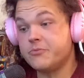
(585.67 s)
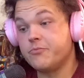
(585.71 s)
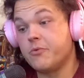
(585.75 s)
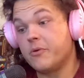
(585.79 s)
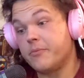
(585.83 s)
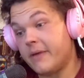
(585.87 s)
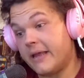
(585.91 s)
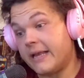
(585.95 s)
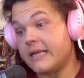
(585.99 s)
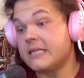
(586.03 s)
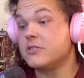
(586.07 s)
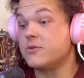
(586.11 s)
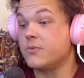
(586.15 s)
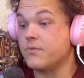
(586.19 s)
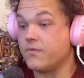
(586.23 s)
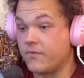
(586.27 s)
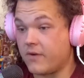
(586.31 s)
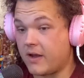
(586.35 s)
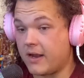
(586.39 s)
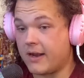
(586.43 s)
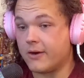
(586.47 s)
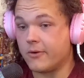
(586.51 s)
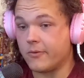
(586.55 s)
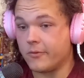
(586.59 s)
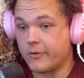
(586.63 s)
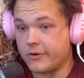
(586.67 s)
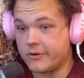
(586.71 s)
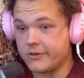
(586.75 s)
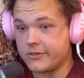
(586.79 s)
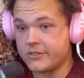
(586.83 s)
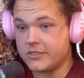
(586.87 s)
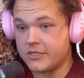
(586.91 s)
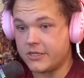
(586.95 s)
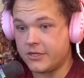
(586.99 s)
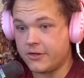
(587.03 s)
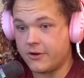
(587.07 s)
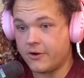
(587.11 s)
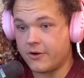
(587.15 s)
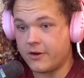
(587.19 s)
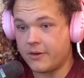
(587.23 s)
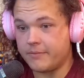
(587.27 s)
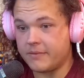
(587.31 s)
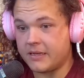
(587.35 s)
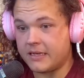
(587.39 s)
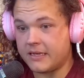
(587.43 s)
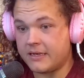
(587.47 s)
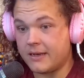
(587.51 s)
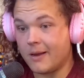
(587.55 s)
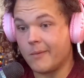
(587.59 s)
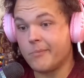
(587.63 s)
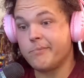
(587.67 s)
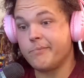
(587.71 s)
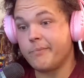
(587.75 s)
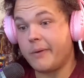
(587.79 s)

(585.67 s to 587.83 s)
but make some fireworks. You know what I mean?